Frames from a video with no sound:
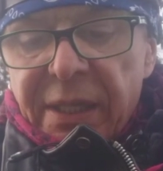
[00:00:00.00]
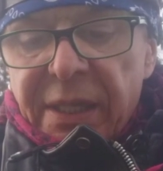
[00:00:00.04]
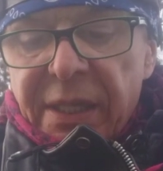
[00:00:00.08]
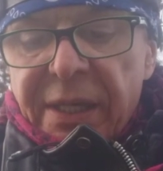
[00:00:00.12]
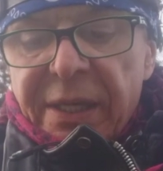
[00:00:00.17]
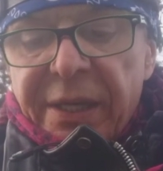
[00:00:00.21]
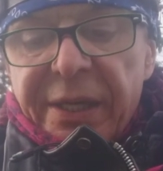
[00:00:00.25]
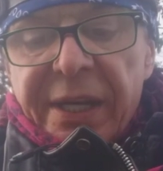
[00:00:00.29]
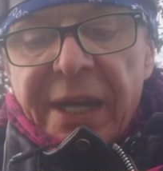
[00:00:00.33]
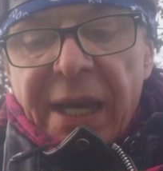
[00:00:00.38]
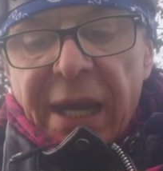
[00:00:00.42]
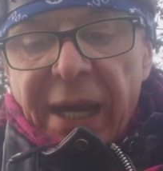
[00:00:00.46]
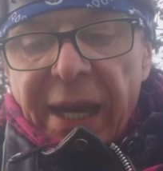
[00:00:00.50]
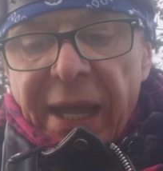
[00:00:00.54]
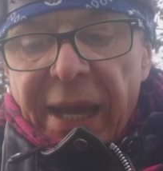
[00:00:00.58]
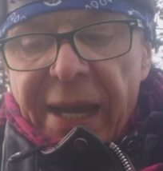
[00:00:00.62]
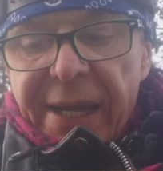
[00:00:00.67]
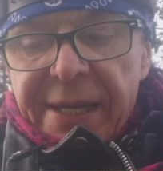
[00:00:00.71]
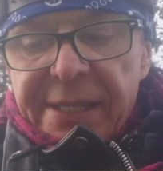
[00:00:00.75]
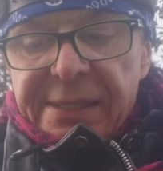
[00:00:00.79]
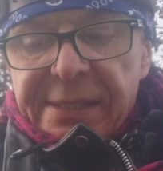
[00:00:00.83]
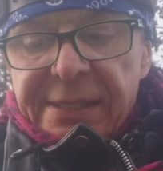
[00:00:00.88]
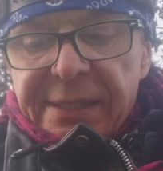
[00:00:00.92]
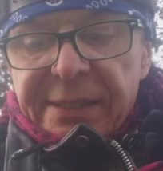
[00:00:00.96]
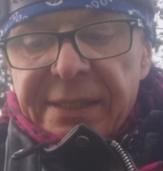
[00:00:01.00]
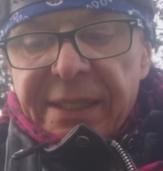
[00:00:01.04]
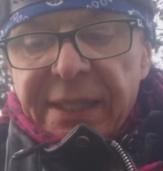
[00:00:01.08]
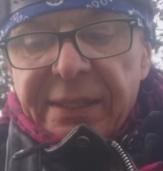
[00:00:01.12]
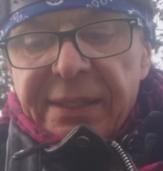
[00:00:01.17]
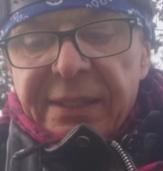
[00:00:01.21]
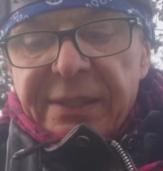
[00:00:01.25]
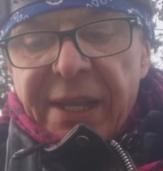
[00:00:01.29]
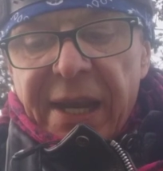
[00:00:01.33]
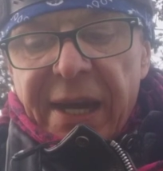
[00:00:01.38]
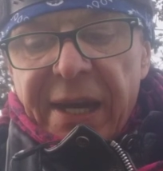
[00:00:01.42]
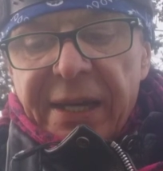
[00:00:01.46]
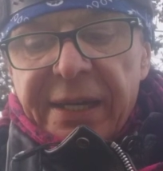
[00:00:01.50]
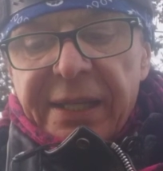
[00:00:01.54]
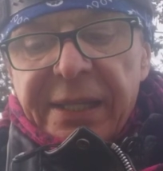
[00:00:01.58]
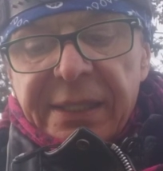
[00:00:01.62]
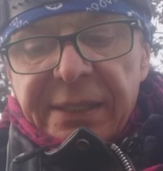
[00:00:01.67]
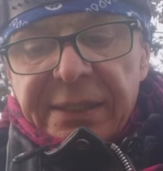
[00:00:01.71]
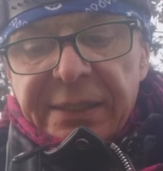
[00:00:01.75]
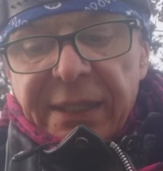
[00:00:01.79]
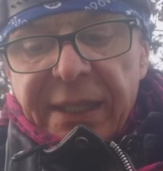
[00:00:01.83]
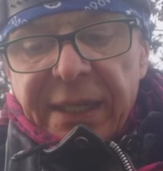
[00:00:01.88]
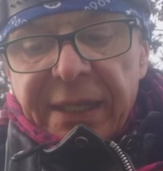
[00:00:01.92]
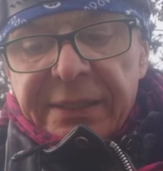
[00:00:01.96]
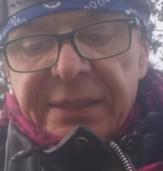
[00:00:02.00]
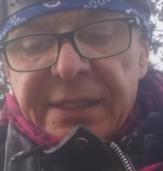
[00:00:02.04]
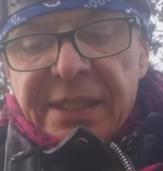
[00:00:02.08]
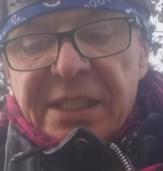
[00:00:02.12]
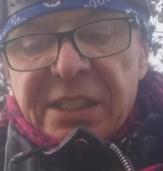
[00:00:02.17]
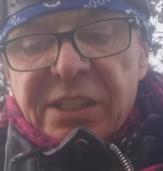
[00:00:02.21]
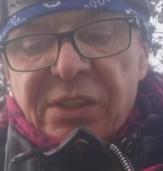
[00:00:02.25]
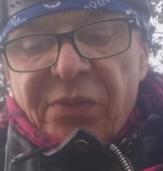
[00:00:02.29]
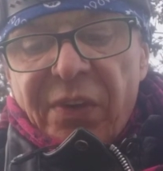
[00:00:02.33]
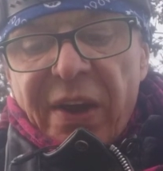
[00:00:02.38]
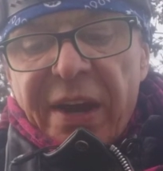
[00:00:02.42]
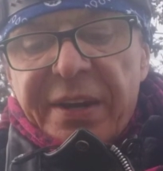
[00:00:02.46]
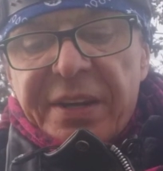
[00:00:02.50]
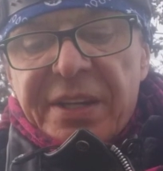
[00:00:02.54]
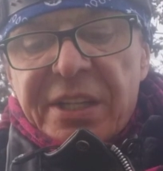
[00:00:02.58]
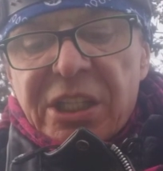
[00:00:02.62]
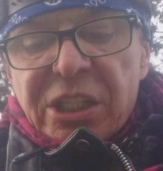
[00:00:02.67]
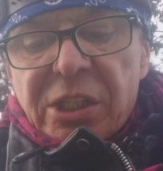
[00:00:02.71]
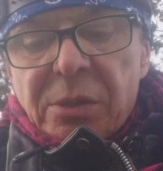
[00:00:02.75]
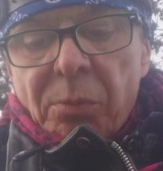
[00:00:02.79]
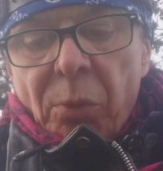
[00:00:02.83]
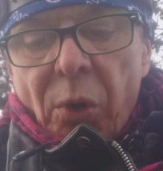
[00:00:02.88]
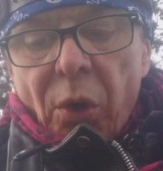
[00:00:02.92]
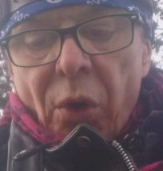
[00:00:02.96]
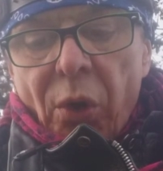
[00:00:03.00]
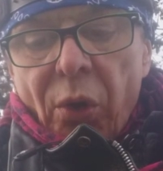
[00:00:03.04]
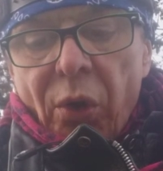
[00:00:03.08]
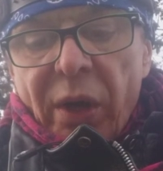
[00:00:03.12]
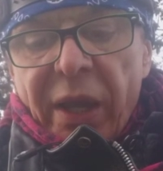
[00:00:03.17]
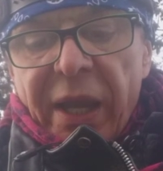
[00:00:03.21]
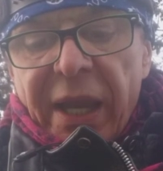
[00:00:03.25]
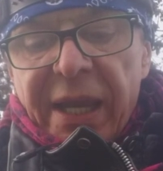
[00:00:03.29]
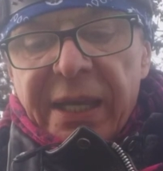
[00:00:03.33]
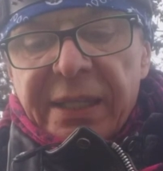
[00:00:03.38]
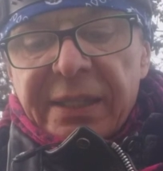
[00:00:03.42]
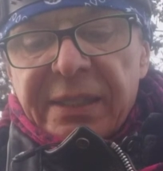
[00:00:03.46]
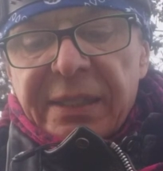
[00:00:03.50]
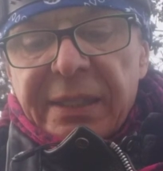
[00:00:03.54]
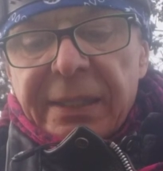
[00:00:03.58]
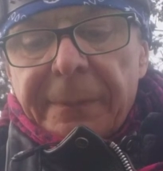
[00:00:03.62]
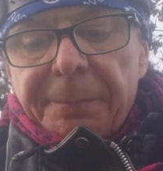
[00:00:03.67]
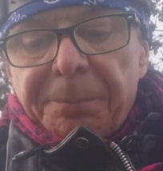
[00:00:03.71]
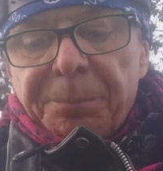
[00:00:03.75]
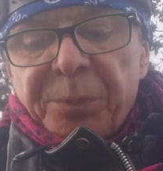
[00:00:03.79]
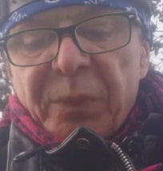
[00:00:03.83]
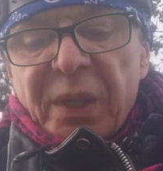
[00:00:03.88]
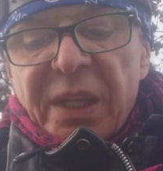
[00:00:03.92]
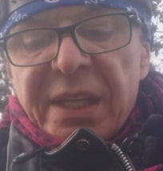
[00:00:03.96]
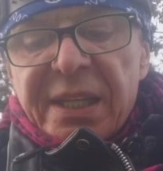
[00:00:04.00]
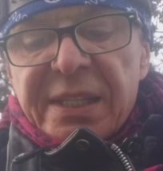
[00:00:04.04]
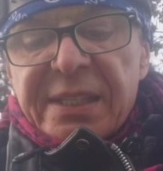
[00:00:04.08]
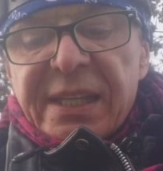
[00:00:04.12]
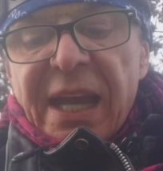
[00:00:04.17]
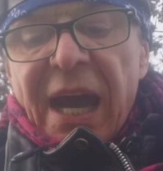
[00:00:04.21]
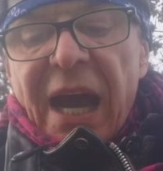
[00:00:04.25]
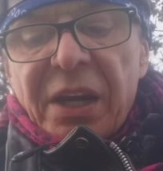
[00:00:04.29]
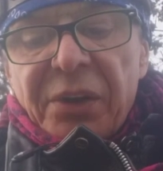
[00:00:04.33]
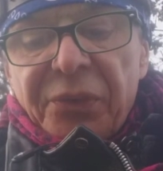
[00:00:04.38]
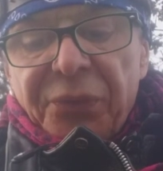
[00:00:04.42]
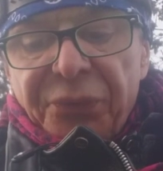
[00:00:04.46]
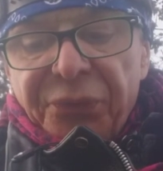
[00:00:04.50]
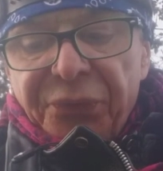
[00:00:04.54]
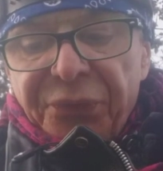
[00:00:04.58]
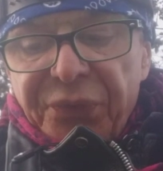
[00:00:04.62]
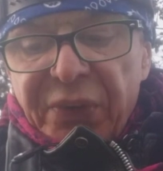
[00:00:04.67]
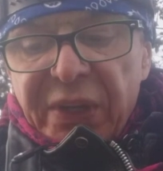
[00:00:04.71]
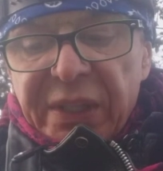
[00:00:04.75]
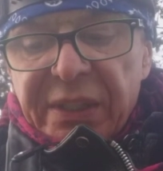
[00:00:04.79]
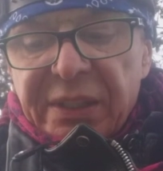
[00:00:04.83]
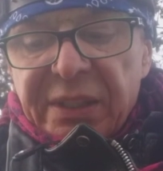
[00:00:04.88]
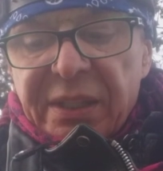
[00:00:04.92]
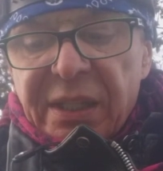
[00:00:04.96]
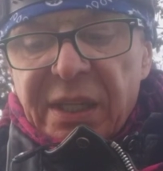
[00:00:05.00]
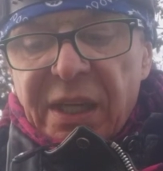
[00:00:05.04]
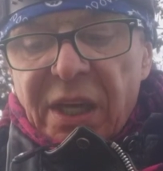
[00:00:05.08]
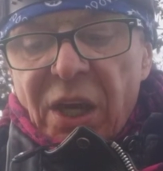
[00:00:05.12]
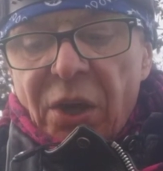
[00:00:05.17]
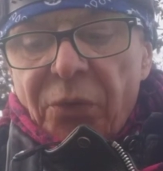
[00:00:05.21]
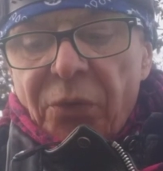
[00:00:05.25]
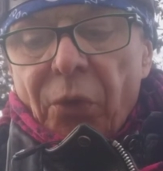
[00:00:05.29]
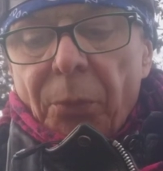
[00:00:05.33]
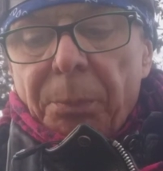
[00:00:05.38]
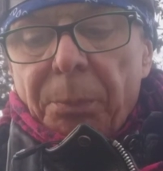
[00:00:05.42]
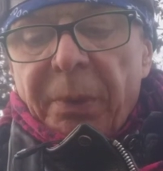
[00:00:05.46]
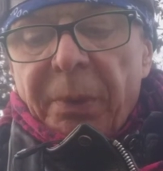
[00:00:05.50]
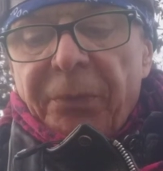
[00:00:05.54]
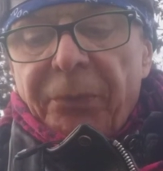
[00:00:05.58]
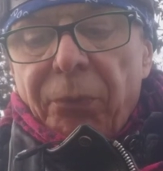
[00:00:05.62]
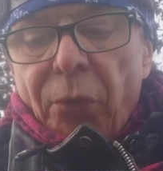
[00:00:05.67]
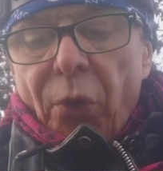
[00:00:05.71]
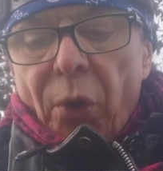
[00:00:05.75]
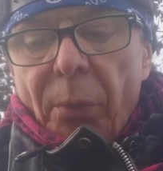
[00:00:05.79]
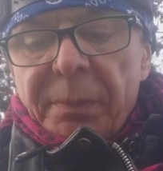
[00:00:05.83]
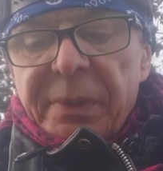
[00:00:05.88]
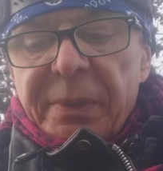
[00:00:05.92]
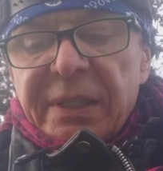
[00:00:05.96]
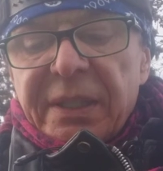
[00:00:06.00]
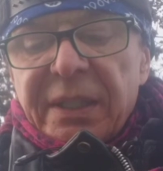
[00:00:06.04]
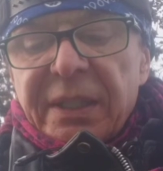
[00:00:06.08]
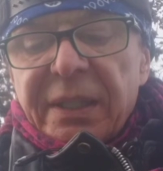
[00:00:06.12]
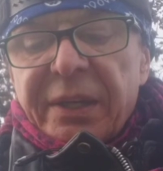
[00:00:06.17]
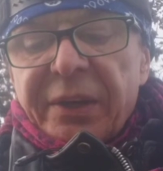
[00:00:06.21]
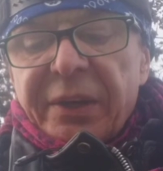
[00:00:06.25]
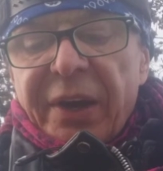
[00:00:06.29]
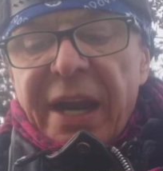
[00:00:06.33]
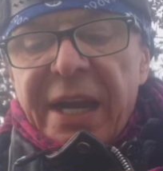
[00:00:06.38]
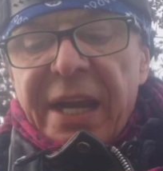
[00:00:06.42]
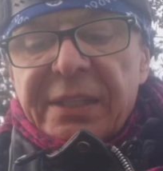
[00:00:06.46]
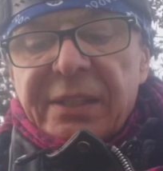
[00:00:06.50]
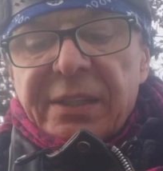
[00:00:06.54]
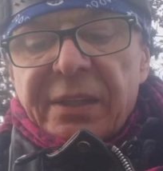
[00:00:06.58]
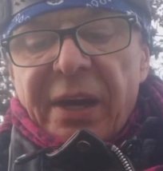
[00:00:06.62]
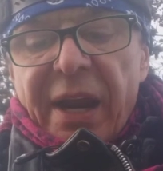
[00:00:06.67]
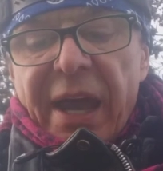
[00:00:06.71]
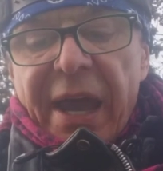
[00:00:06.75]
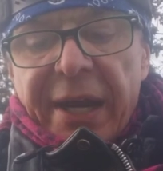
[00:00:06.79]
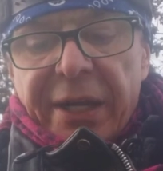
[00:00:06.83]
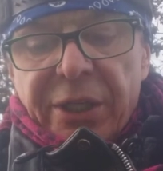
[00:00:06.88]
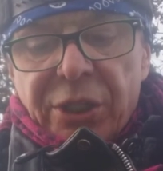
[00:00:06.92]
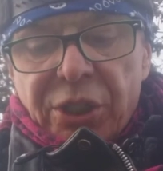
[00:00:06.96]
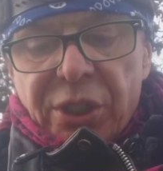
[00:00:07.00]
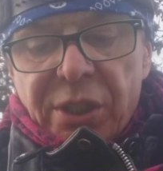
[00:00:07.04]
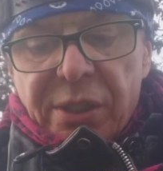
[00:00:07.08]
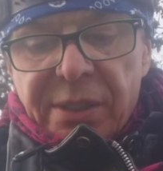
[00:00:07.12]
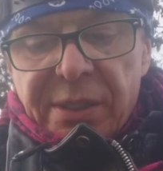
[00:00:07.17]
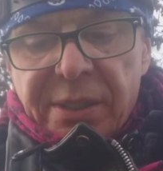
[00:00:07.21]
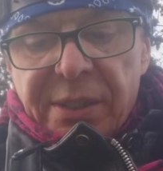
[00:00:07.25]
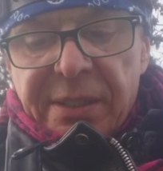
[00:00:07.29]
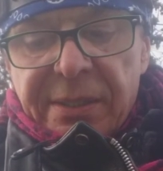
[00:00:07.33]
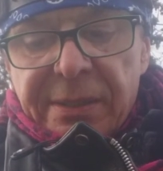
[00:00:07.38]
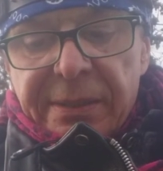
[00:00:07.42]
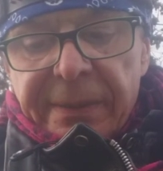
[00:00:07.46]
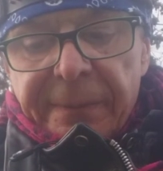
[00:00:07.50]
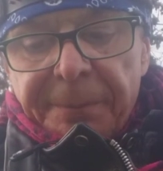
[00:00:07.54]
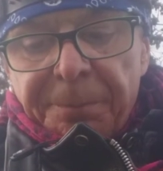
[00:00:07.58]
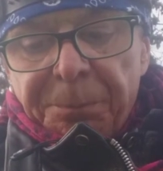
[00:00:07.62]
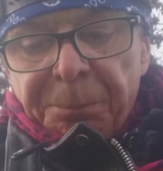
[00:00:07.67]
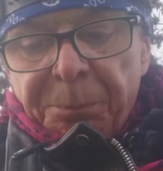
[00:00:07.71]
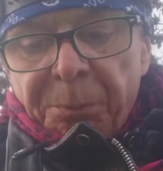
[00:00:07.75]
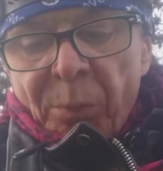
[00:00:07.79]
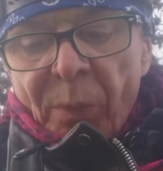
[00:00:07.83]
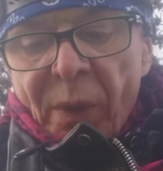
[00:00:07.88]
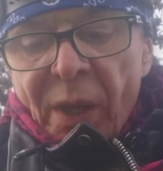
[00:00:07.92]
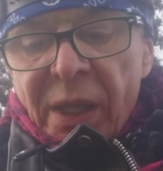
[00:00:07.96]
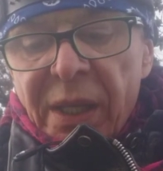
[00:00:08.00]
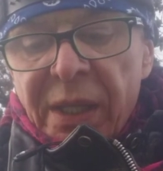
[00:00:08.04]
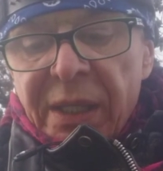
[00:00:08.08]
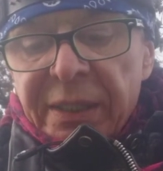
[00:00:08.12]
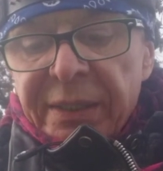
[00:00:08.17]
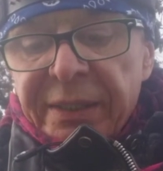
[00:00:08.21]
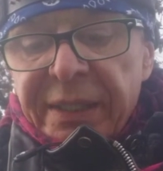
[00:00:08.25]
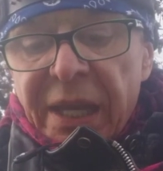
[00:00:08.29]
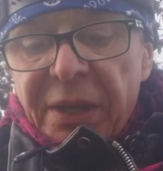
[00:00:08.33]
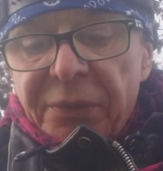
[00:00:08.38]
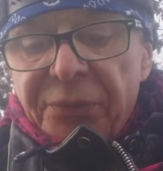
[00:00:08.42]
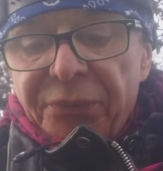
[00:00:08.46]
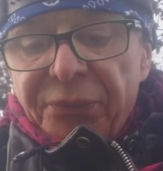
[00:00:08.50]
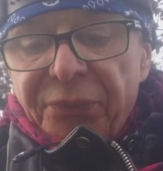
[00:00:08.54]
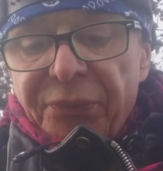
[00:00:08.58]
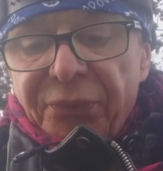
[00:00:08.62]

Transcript: realize that their intellect is very small and is unfit for performing greater actions. They